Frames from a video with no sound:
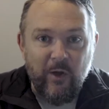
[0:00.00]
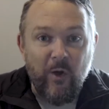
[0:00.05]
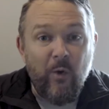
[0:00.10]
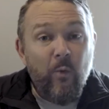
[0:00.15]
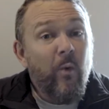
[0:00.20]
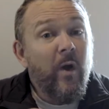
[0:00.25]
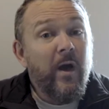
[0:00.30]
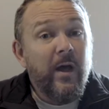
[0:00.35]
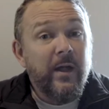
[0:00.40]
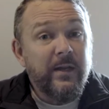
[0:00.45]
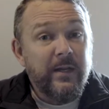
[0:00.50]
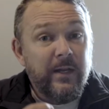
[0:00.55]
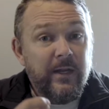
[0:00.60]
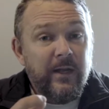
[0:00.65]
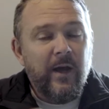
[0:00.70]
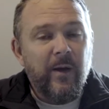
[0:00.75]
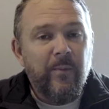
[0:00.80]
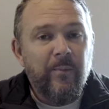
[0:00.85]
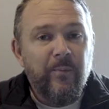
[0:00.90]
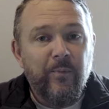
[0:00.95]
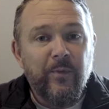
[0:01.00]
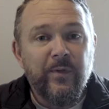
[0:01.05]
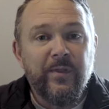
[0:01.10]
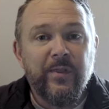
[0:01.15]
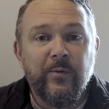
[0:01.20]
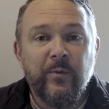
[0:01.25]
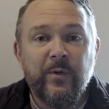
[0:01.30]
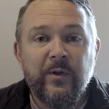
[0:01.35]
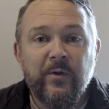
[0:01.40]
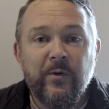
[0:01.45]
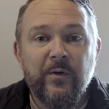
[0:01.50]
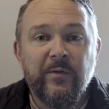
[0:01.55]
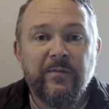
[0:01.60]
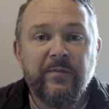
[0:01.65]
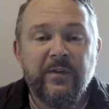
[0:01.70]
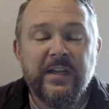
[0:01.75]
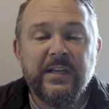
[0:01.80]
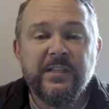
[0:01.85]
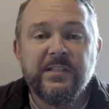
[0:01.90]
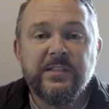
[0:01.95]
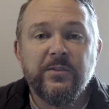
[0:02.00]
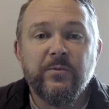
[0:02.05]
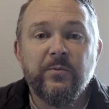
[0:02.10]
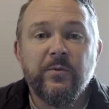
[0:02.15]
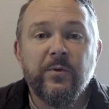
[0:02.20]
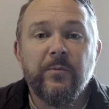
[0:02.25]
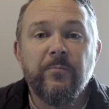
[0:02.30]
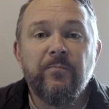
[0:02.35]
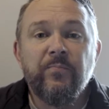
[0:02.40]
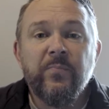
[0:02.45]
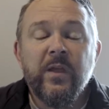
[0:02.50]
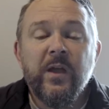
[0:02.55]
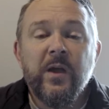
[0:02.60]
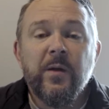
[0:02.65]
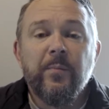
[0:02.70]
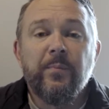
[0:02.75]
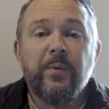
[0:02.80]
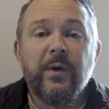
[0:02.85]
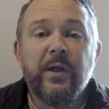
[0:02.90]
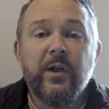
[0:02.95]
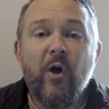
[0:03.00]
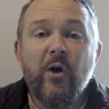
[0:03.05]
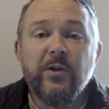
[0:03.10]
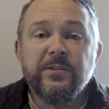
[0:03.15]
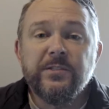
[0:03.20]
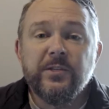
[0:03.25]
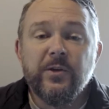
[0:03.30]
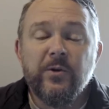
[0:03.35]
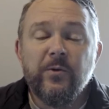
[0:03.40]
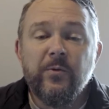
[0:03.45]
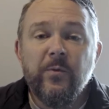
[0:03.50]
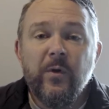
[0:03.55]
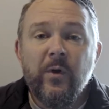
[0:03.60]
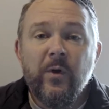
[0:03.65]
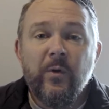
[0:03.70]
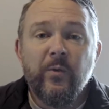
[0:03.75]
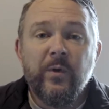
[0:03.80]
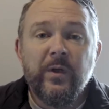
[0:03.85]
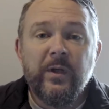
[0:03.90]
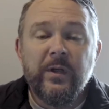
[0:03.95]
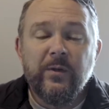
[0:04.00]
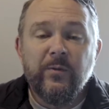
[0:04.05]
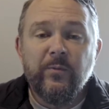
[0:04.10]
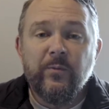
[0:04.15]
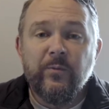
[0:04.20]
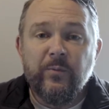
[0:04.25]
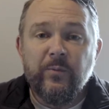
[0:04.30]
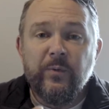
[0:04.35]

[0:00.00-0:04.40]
One, to help with, of kids in the room, but also we